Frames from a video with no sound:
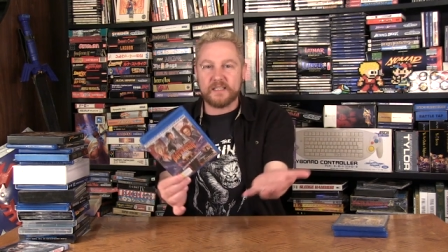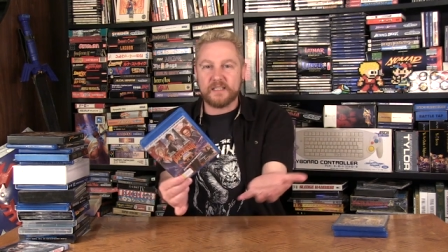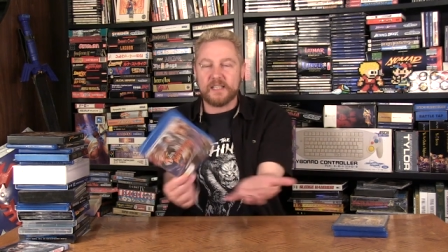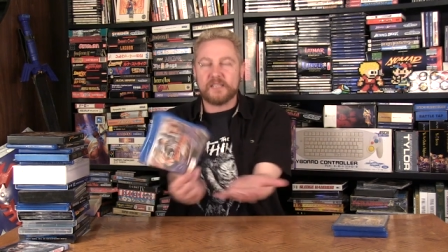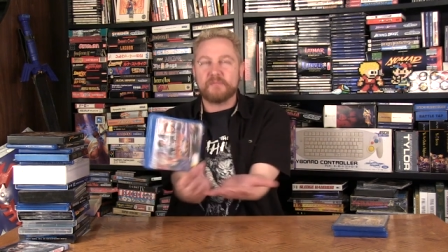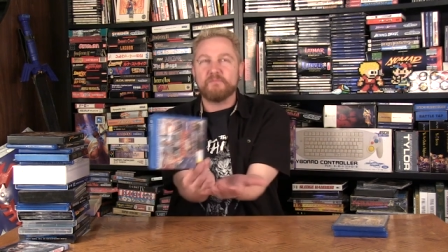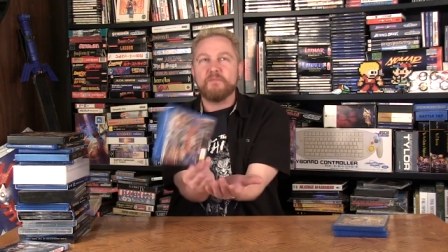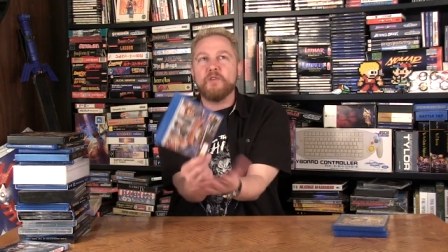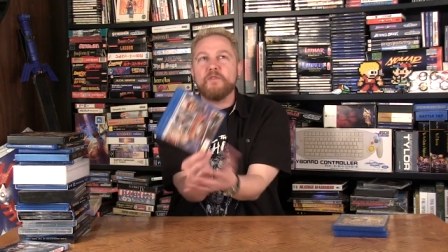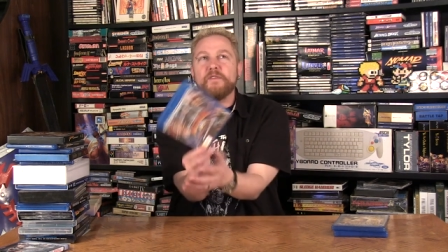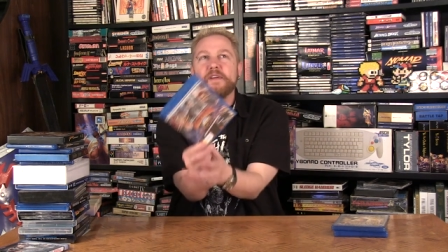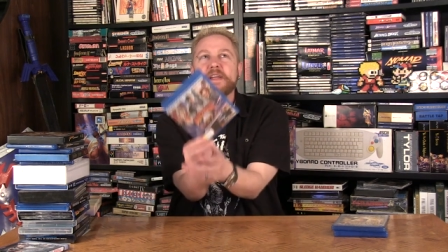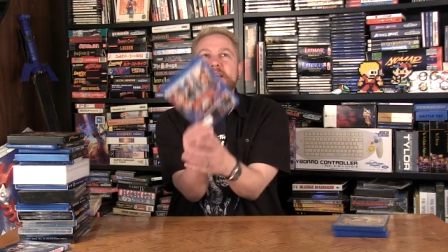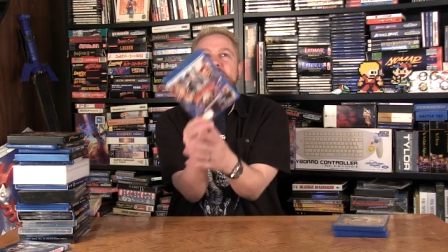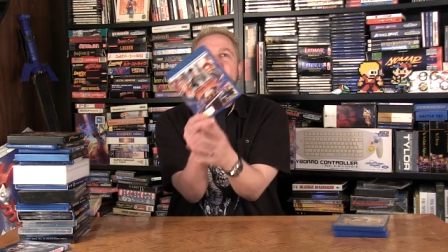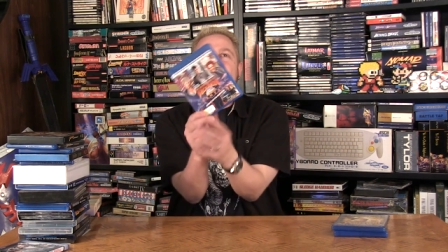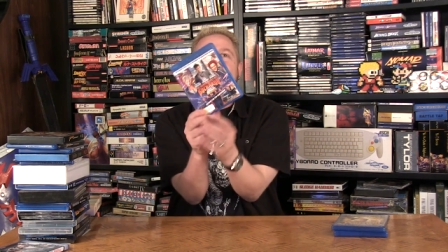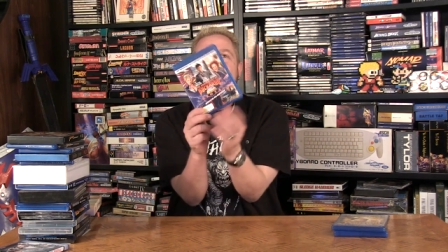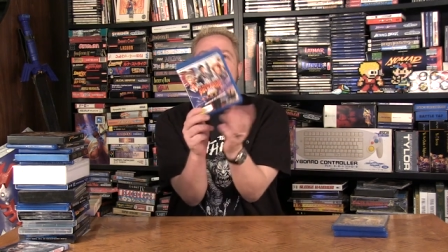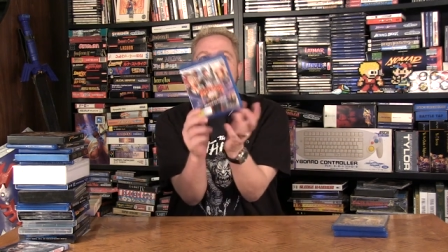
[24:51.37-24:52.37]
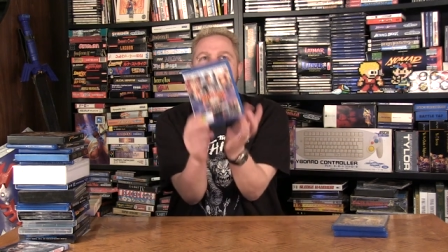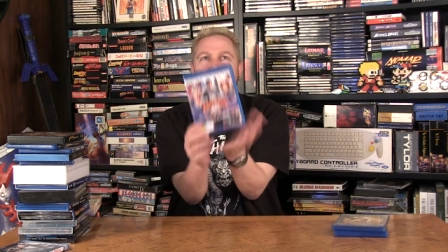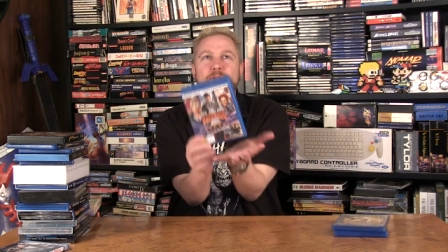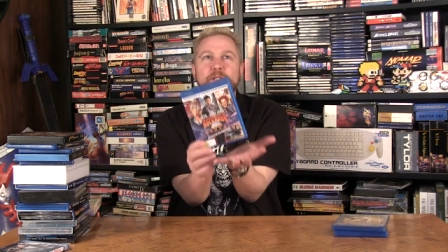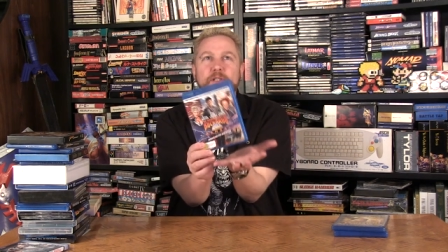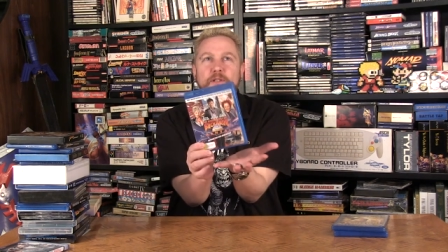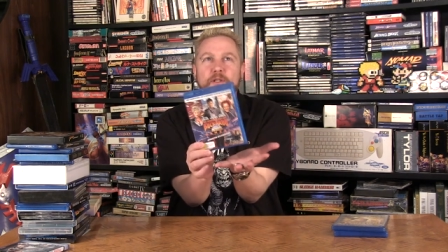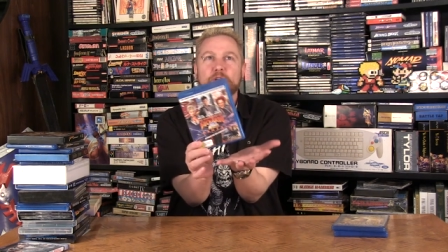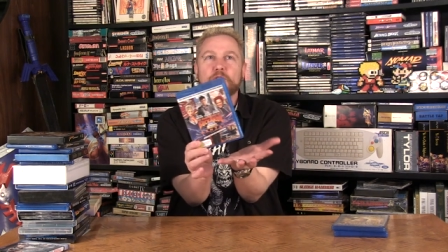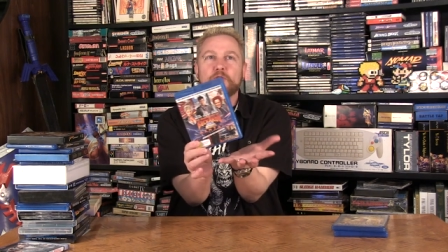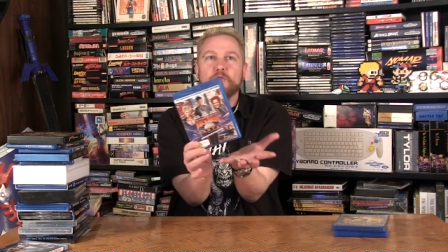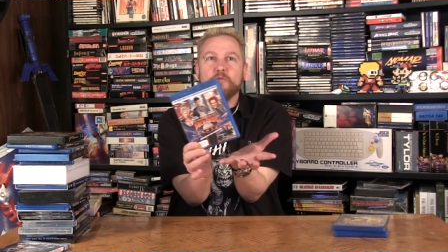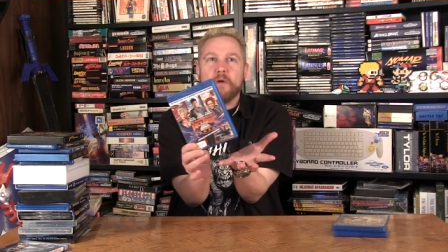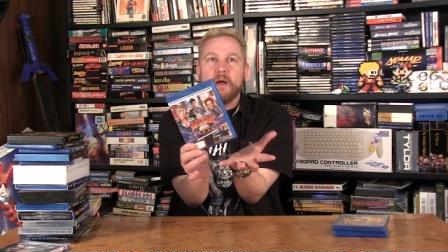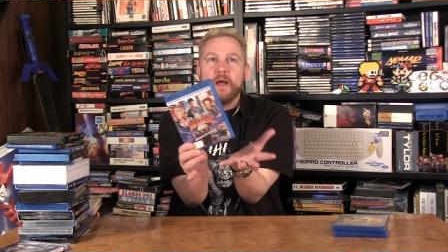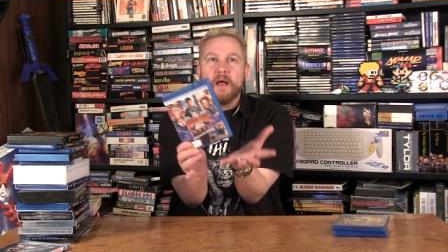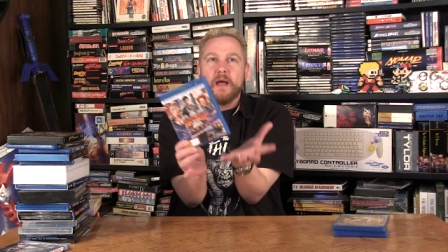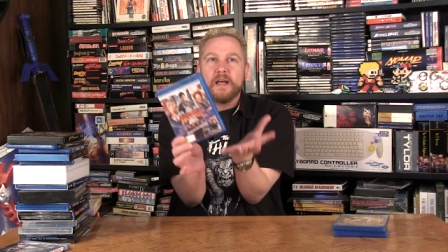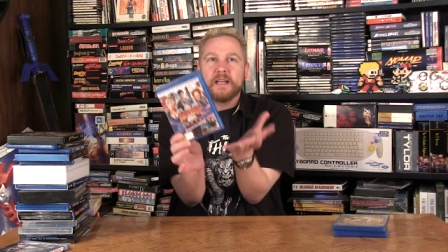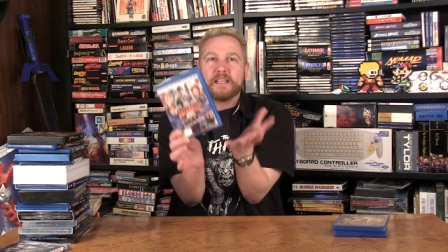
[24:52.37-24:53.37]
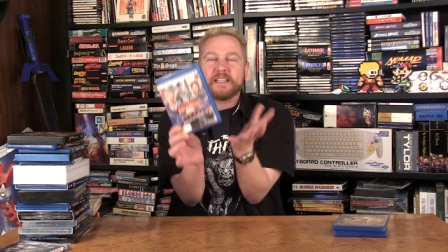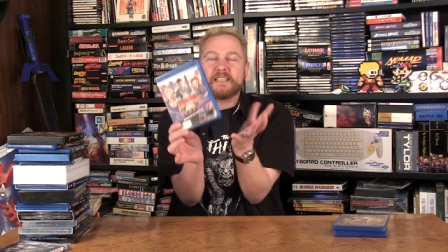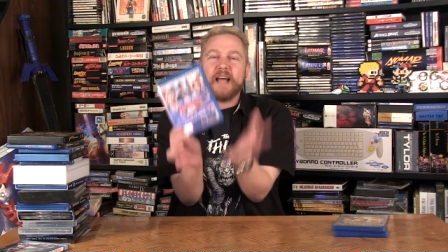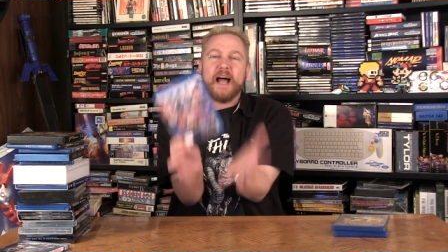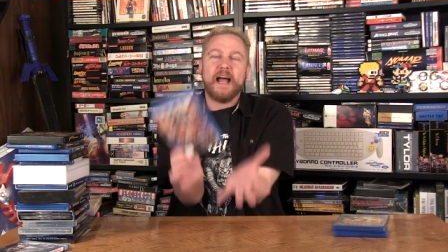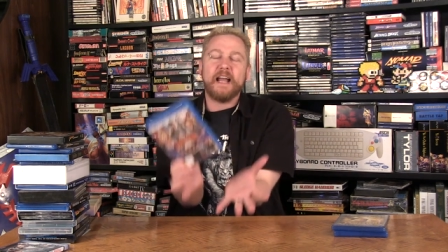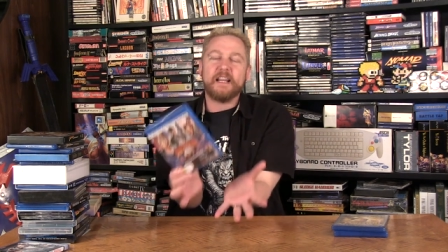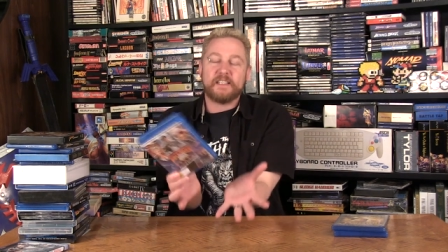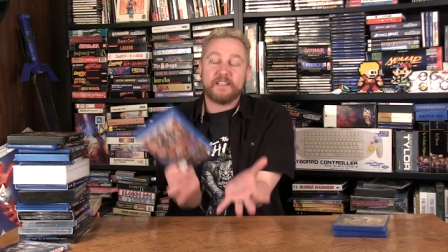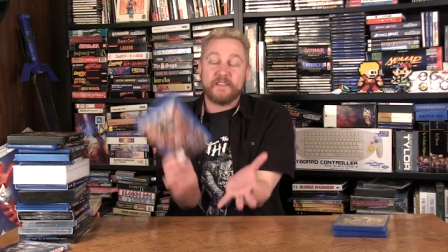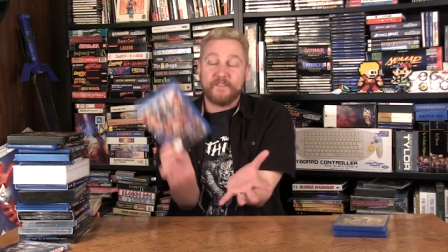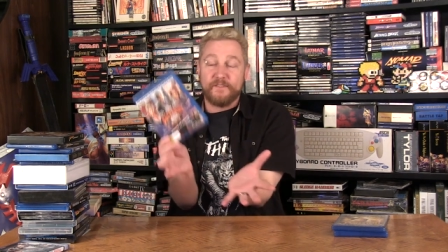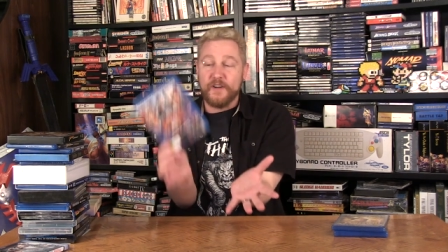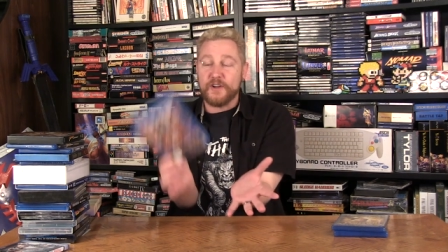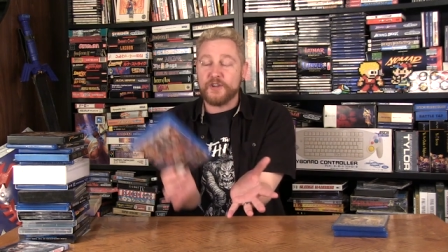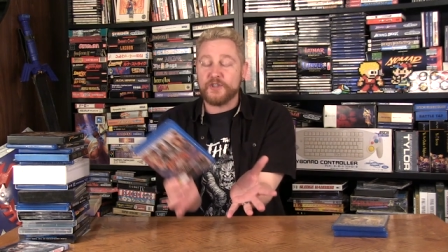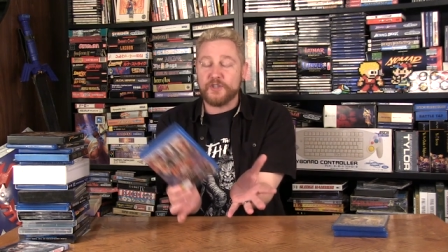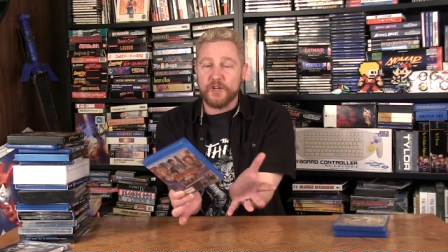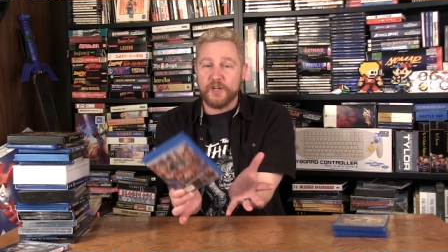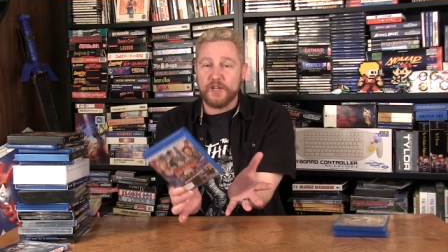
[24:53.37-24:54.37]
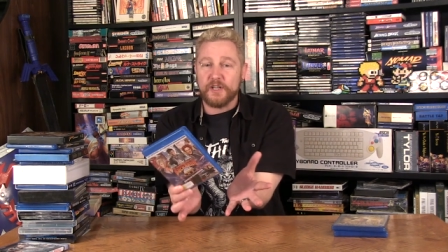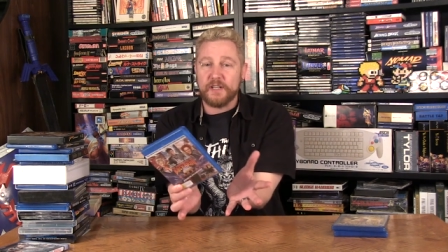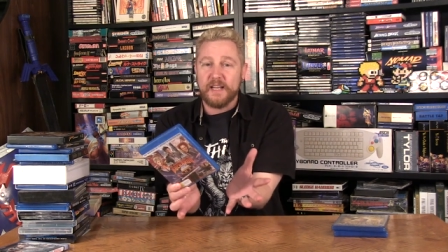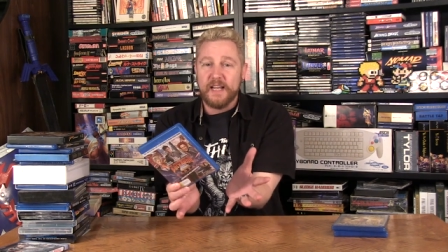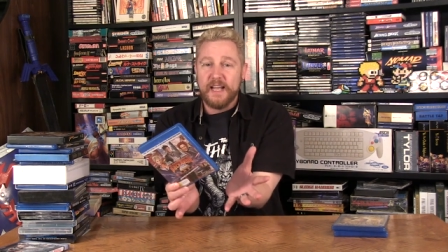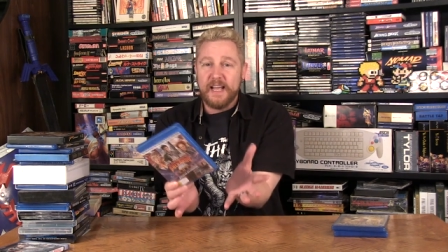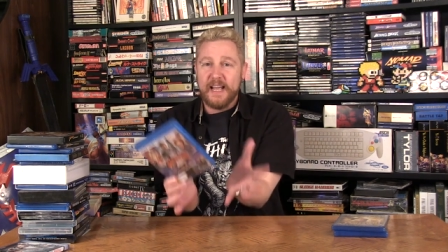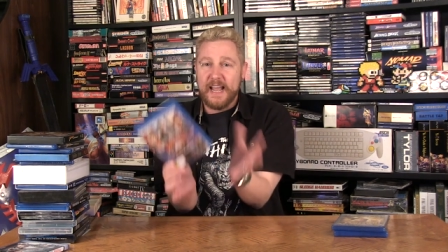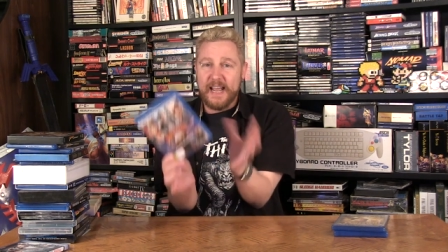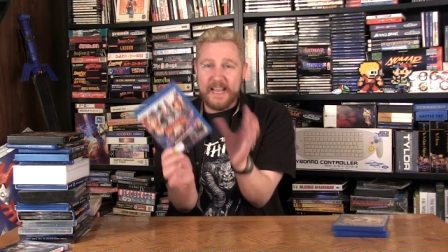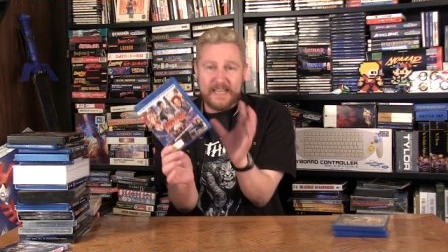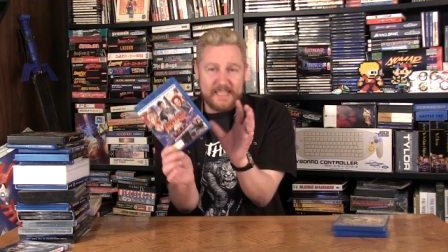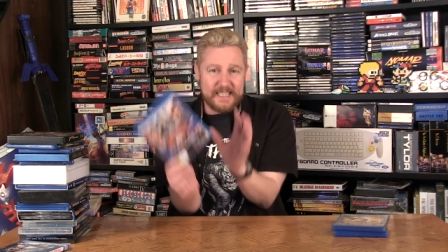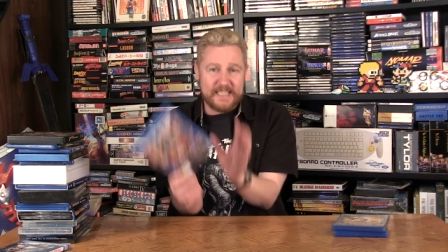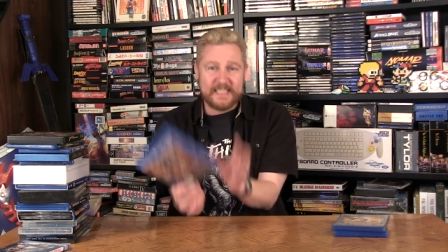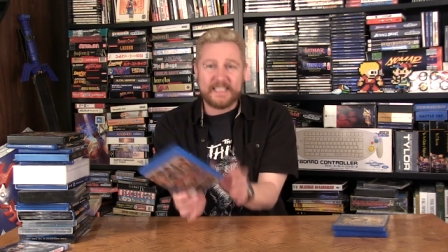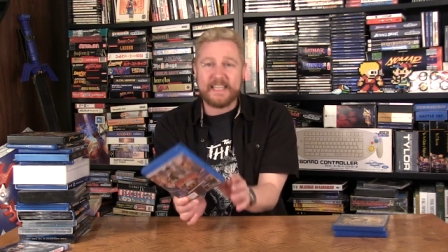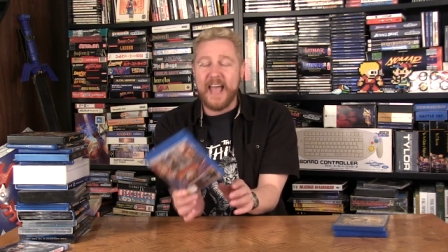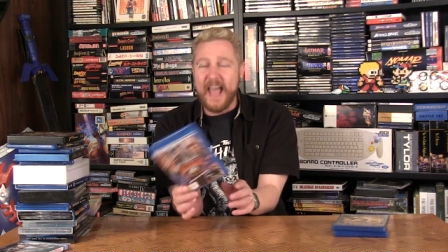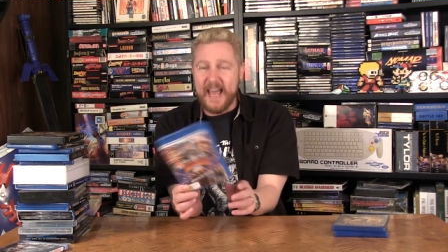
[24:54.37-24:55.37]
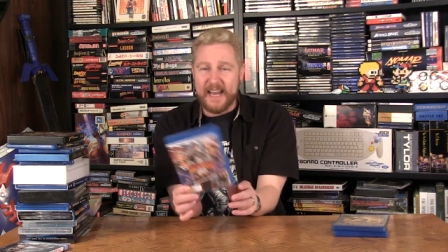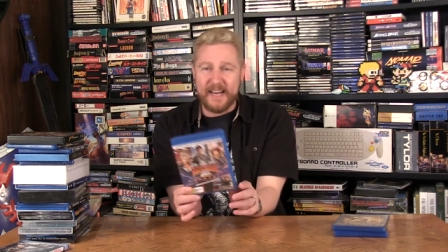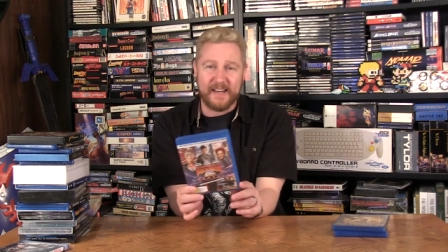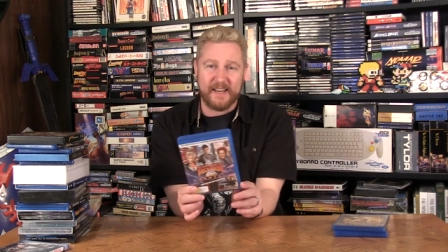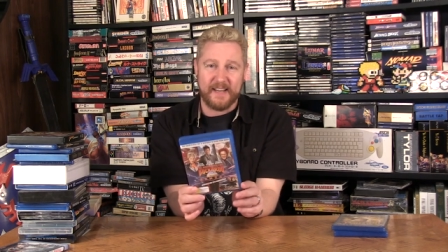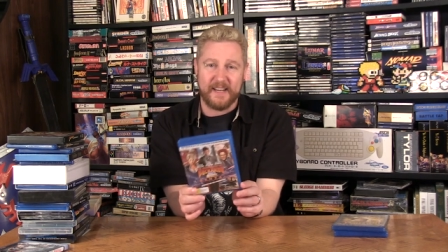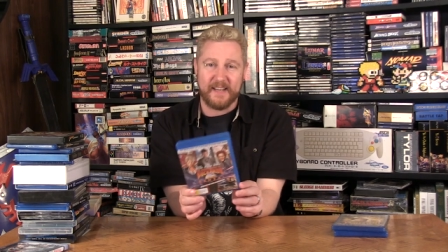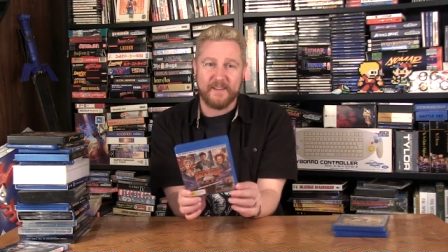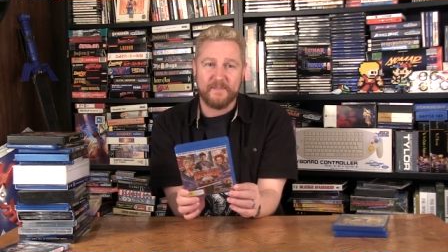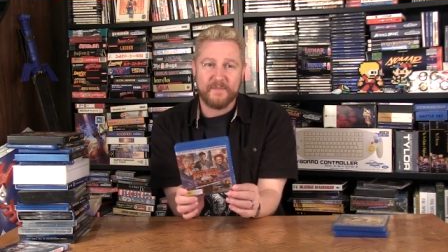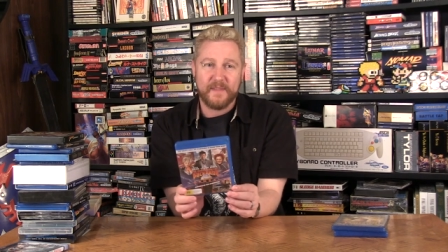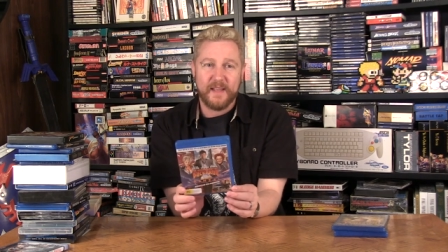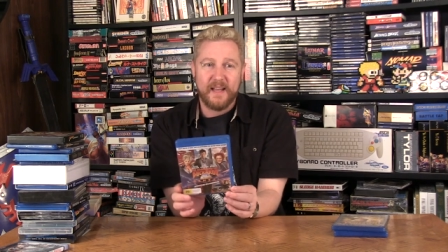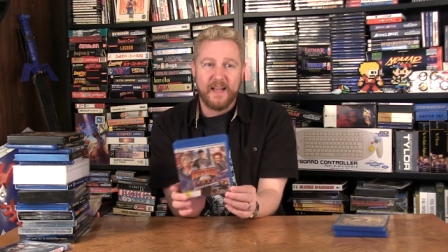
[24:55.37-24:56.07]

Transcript: This movie is absolute science fiction insanity,